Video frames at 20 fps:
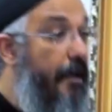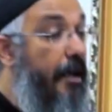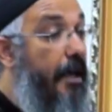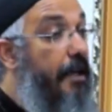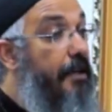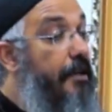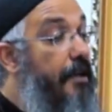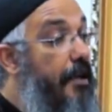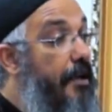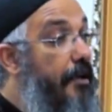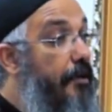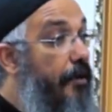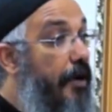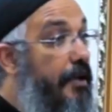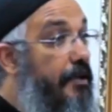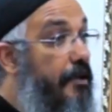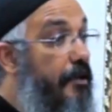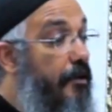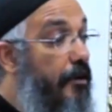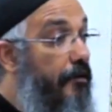In the
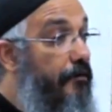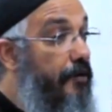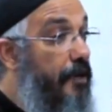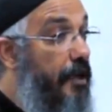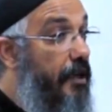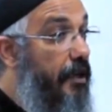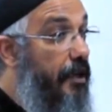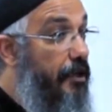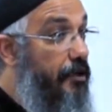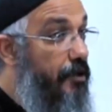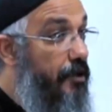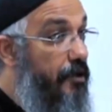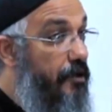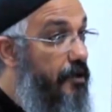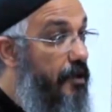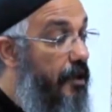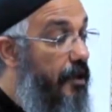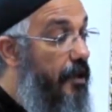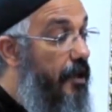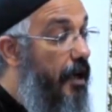writing of the Galatians,
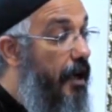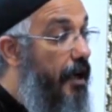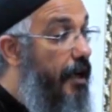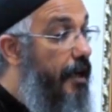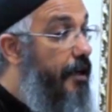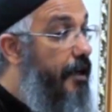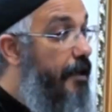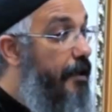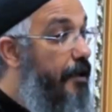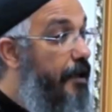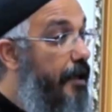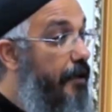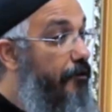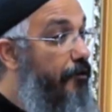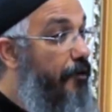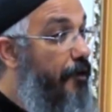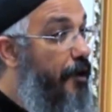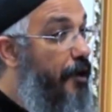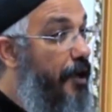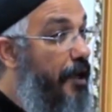you
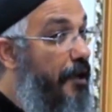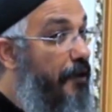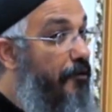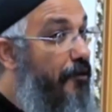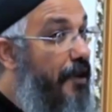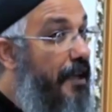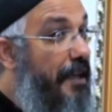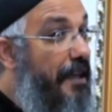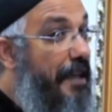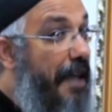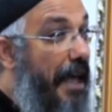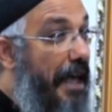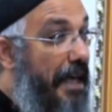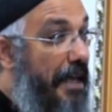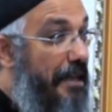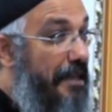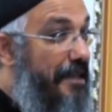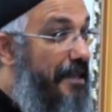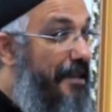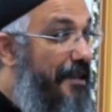can feel the
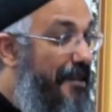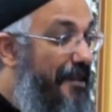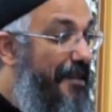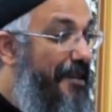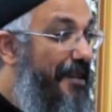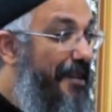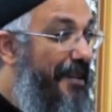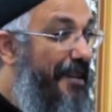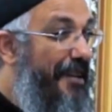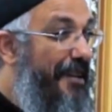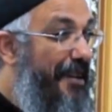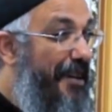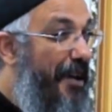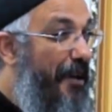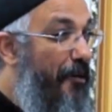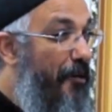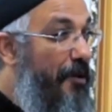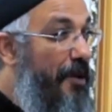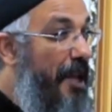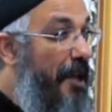heat.
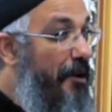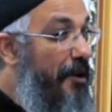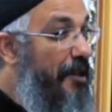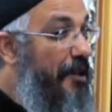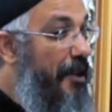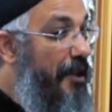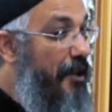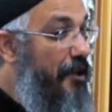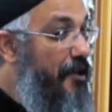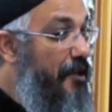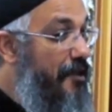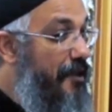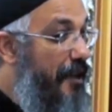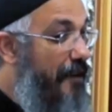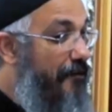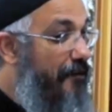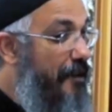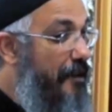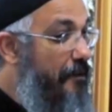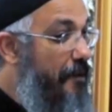When I read Galatians, I
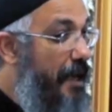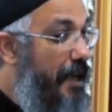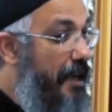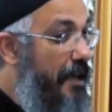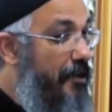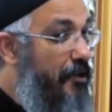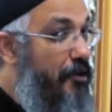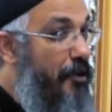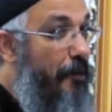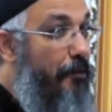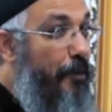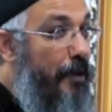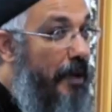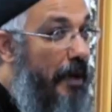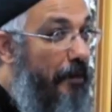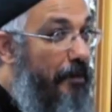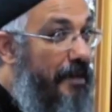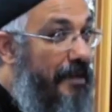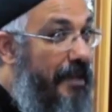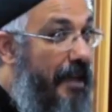feel him like he's jumping
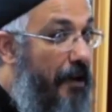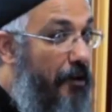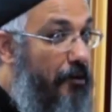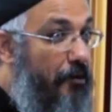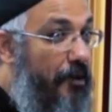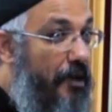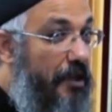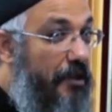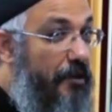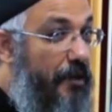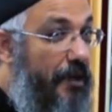up and down when he's